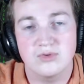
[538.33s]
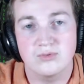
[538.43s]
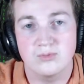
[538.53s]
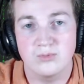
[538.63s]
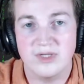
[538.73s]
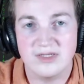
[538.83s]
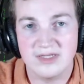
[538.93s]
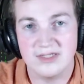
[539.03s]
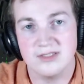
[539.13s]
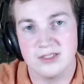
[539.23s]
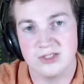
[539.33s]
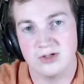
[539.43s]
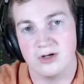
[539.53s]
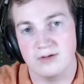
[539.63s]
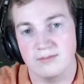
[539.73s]
we need to
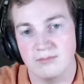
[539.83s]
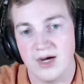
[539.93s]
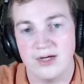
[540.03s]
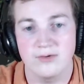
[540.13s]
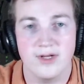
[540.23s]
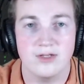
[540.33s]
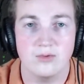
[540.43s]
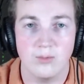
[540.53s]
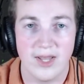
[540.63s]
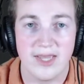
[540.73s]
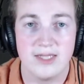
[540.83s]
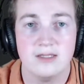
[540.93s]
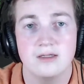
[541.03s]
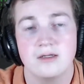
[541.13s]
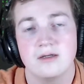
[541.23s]
start migrating away
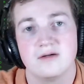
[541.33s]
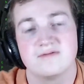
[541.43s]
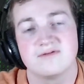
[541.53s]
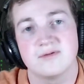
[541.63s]
from